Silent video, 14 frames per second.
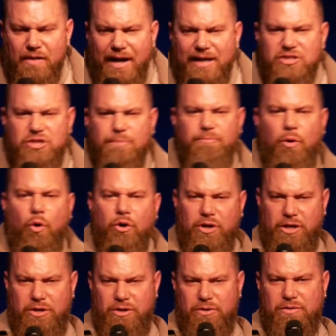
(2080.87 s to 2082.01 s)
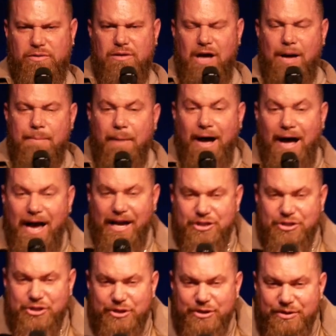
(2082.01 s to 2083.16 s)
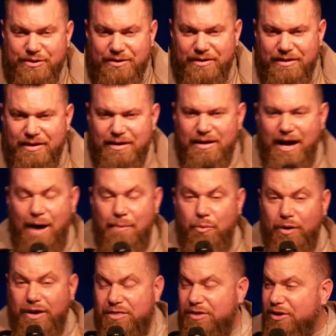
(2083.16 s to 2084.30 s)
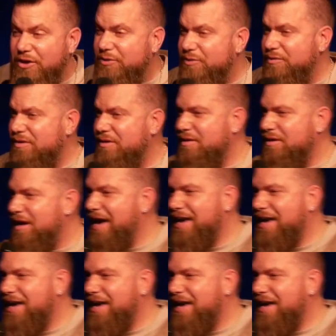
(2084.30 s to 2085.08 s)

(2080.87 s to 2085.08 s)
I support you. I'm behind you. I'm with you.